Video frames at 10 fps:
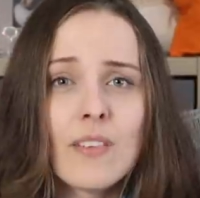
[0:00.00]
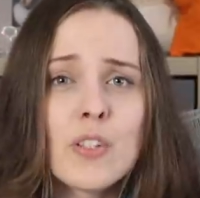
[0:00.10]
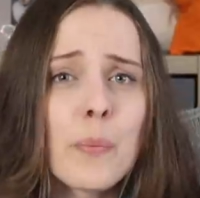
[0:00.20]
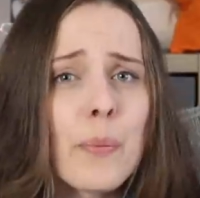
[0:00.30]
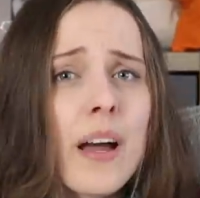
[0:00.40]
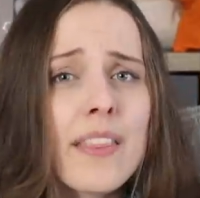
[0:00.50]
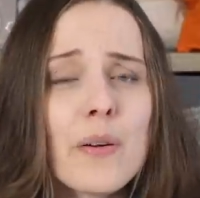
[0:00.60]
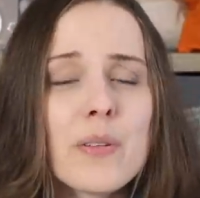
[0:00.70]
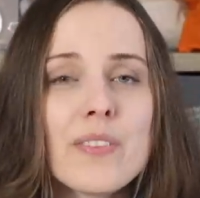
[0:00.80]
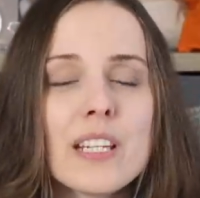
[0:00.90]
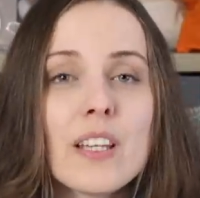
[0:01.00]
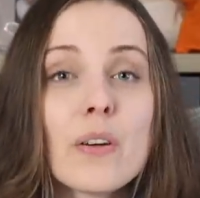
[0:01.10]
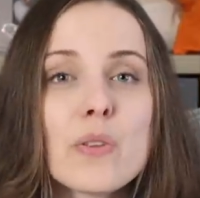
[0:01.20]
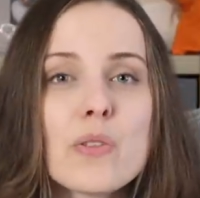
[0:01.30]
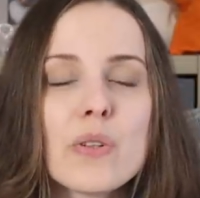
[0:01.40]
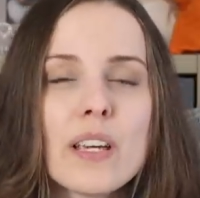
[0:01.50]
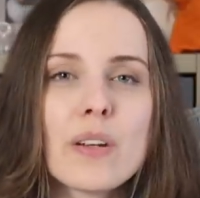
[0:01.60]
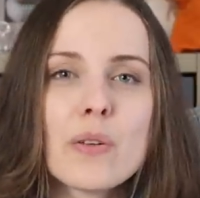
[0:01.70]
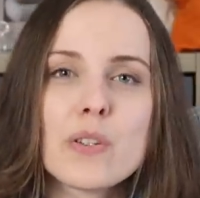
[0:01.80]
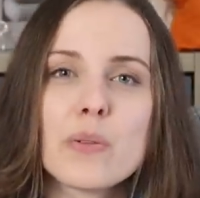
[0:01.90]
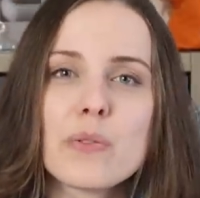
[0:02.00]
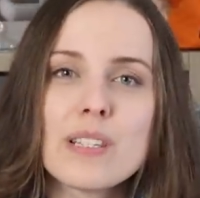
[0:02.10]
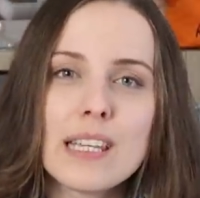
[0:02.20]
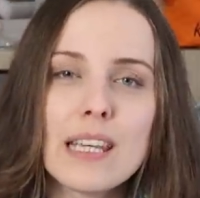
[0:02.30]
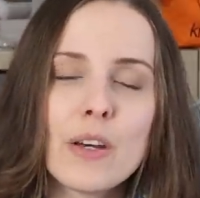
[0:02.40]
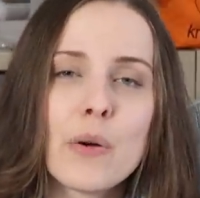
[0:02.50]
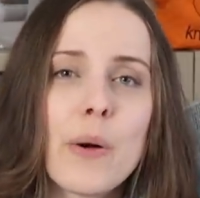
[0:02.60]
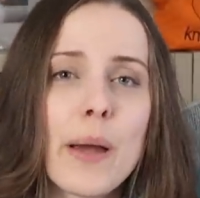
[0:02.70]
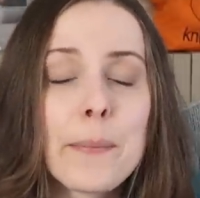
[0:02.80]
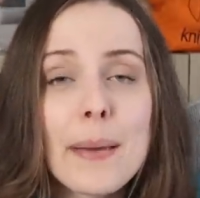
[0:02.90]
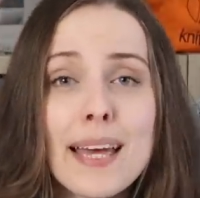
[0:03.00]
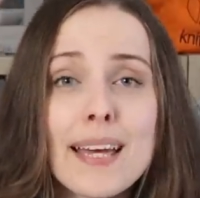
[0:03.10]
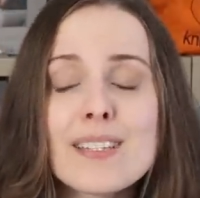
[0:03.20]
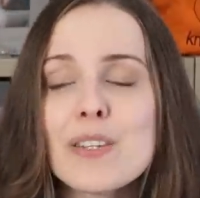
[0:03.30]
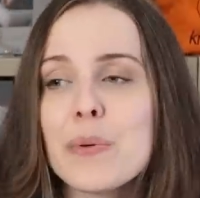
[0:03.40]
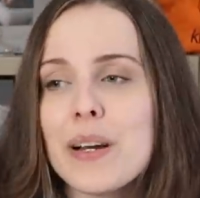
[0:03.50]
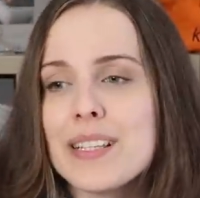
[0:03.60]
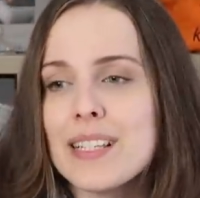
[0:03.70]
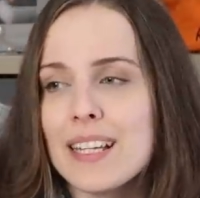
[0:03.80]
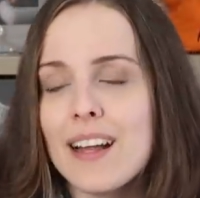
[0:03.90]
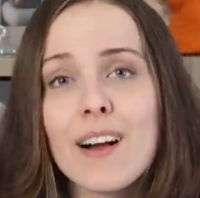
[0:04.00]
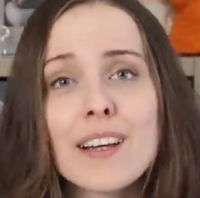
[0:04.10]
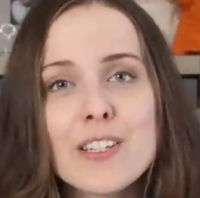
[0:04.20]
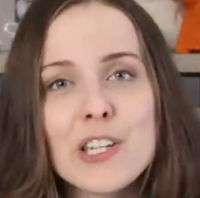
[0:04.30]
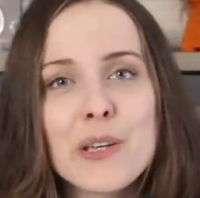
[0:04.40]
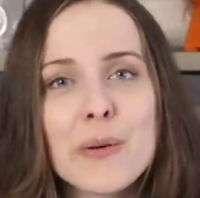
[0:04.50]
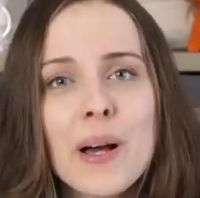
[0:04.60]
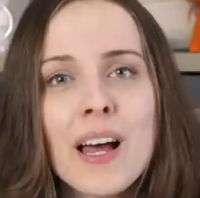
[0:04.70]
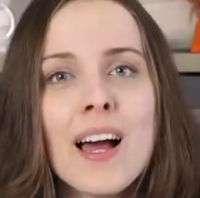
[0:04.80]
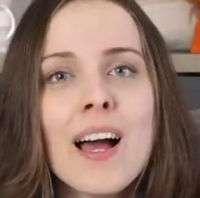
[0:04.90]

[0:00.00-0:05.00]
So by those videos you can also see who I met, who I said hi to.